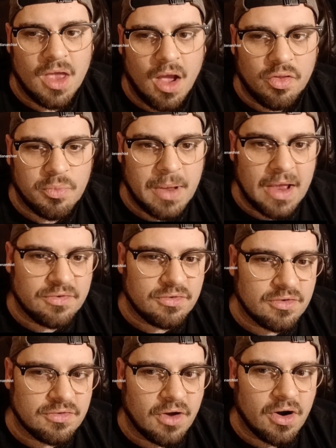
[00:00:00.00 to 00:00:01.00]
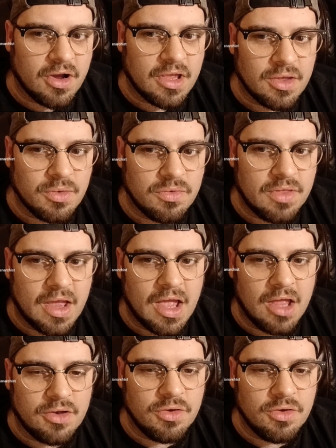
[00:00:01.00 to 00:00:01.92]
Other passages argue that God